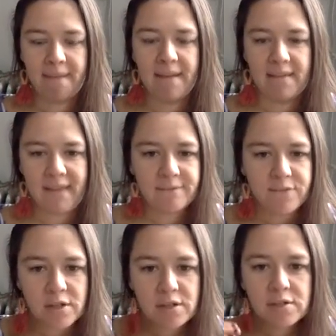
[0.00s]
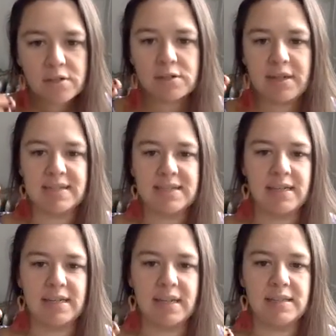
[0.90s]
That vertical
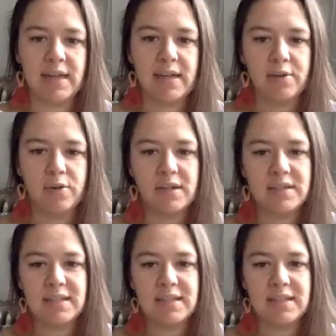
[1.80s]
transcendence ignores